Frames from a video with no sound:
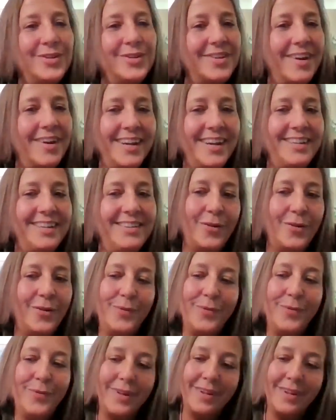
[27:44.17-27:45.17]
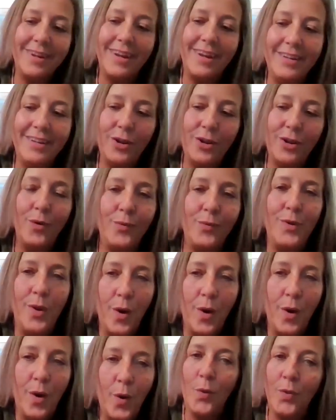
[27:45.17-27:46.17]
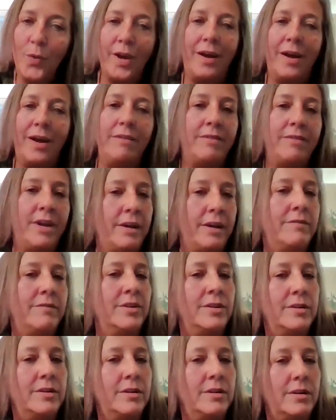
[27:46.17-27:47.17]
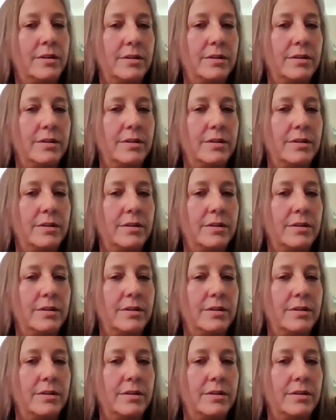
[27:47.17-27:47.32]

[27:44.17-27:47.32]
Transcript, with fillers: I don't I don't know that I've ever